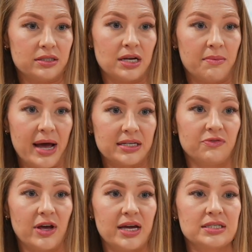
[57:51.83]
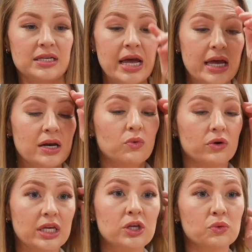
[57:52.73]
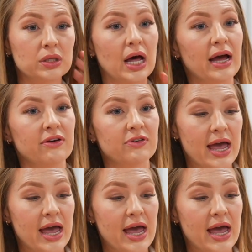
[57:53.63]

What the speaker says: dumbass phase, and it will eat you alive.